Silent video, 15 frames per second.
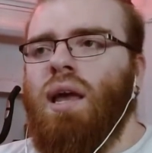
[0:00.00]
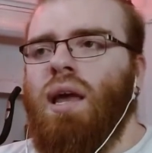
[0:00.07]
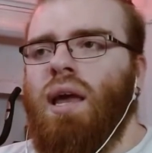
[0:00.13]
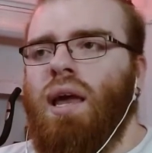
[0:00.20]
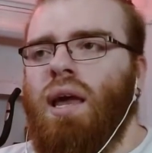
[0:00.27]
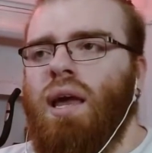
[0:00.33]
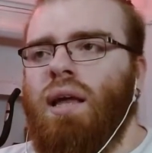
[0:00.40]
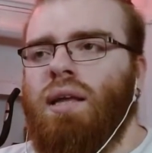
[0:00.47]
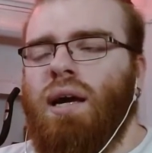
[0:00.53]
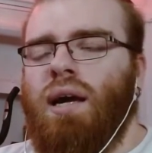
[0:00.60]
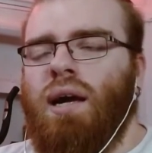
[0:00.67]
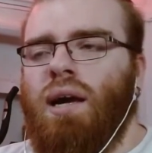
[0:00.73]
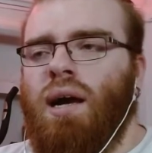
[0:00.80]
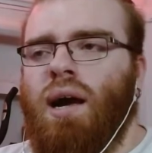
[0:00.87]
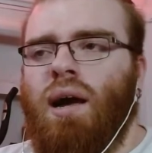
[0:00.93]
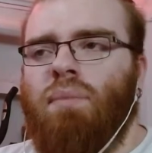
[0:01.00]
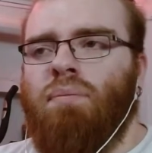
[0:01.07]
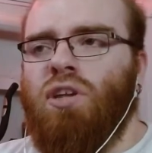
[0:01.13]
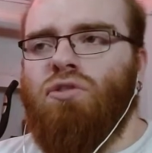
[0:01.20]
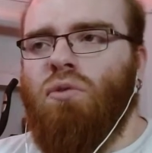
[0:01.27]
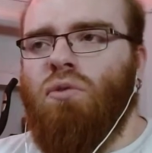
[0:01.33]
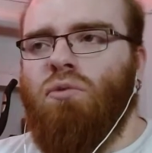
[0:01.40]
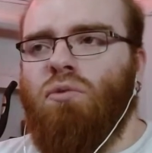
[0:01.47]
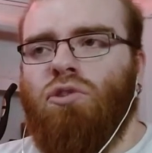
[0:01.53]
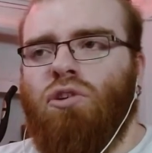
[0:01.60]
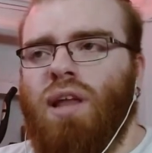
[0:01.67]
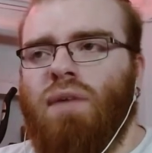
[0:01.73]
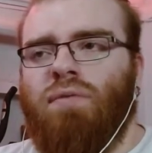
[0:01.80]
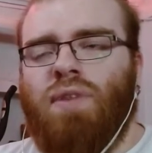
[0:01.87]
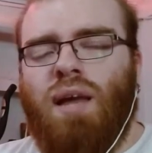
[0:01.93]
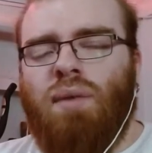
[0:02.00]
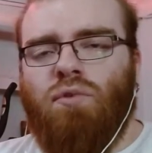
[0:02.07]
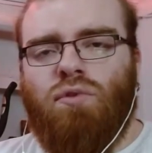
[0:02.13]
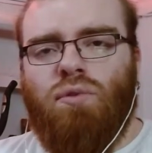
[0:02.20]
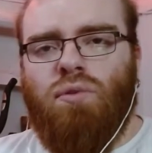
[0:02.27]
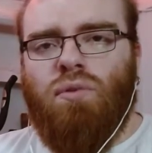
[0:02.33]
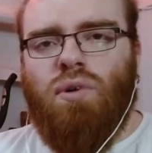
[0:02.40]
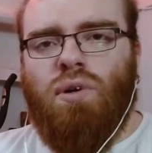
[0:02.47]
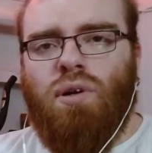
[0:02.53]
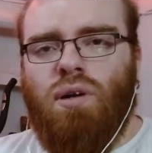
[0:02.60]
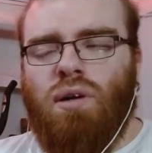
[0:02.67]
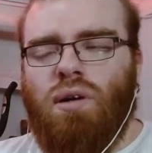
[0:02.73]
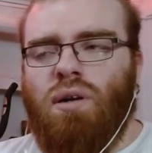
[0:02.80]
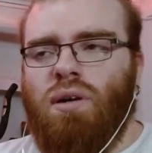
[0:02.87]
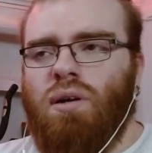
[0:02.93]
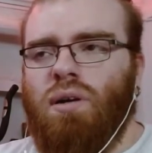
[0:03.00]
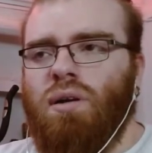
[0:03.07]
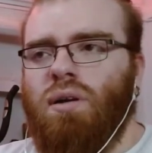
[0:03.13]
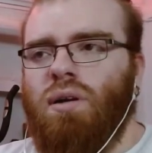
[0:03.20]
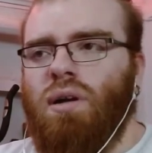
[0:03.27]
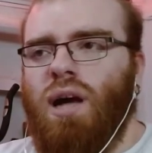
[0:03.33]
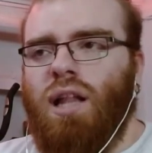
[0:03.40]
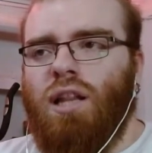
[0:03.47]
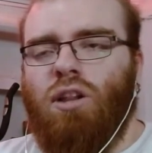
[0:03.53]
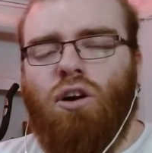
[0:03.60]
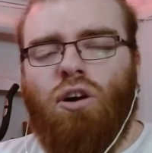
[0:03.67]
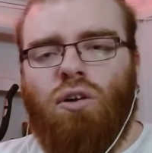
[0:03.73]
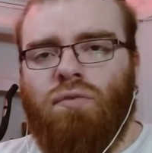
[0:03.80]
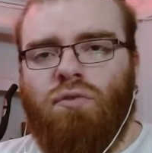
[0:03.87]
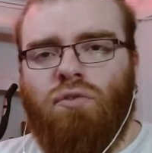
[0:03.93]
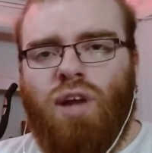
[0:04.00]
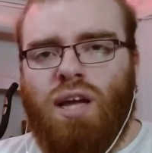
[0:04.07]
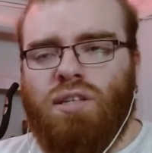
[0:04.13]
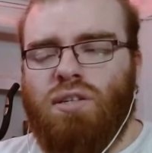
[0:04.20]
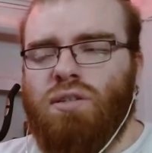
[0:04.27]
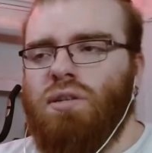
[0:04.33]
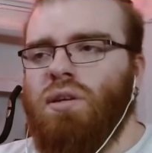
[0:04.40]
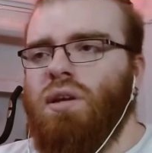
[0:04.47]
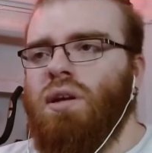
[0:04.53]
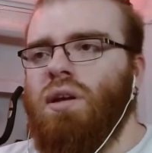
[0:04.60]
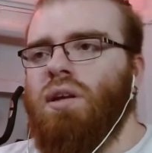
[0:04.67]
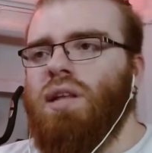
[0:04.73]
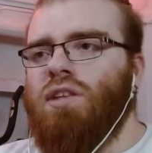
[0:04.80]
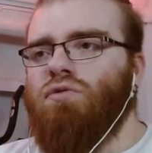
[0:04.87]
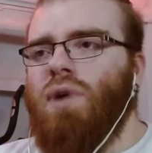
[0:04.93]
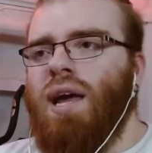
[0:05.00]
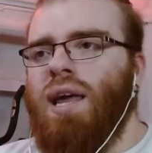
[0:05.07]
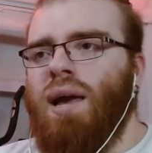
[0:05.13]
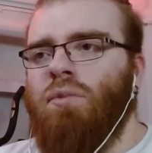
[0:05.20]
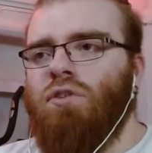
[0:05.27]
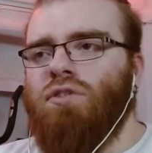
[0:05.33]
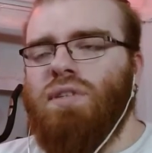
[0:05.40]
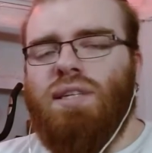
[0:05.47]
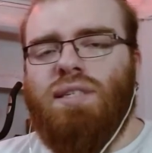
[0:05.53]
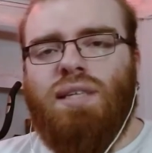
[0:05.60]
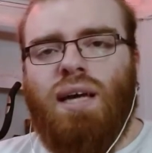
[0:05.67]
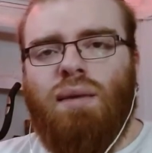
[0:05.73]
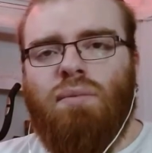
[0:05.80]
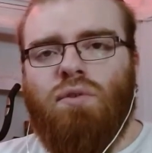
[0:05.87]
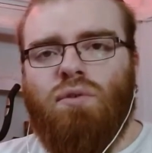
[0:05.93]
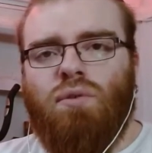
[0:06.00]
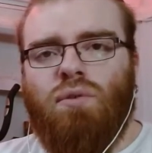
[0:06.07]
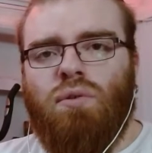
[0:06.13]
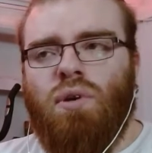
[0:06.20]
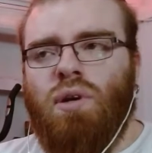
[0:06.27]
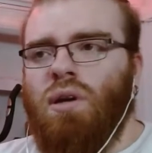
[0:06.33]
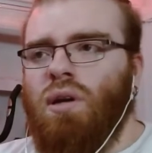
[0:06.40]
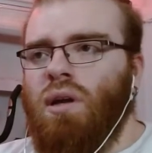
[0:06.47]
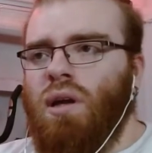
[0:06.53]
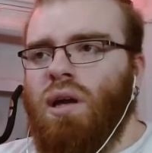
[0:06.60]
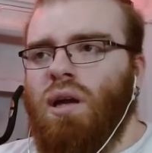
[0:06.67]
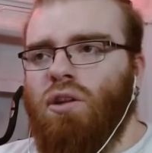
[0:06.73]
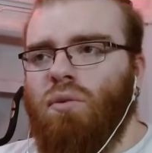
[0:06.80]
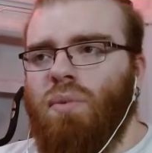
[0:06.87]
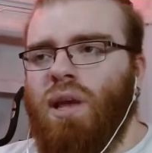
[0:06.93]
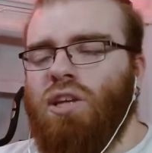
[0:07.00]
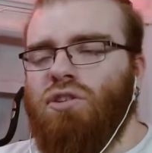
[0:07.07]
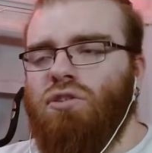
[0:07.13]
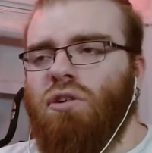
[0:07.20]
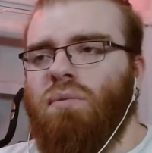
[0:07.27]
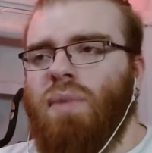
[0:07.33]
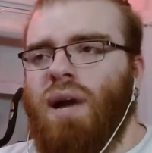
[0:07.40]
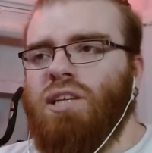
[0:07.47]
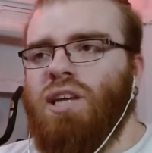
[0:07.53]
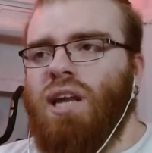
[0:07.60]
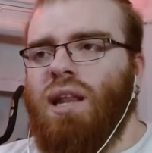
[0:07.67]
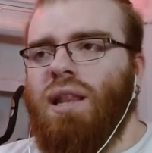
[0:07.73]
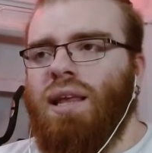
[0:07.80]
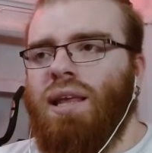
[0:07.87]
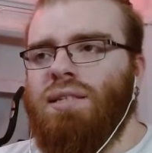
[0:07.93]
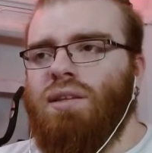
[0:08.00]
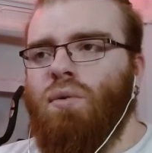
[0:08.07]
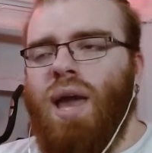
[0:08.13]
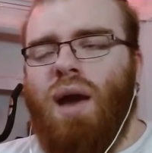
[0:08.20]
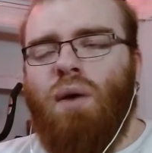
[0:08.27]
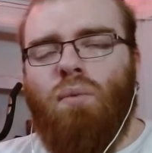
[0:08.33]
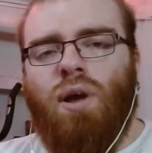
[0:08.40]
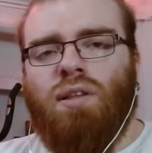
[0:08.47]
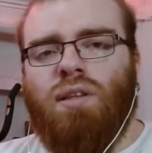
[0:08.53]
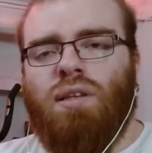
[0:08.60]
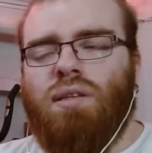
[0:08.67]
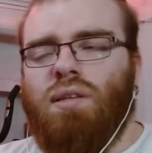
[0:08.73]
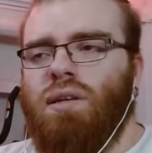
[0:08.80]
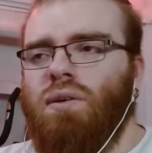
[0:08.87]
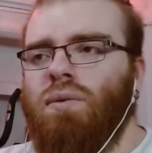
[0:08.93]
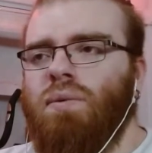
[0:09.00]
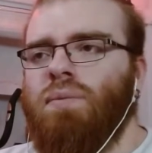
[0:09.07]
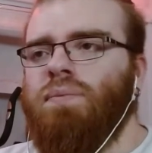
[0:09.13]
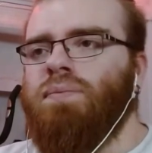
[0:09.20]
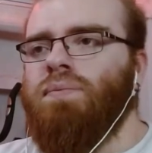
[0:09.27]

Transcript: And yeah, I'm pretty sure I will not have time to do a lot of reactions. That's why I'm using this time to, you know, make sure my channel is the way I want it, you know.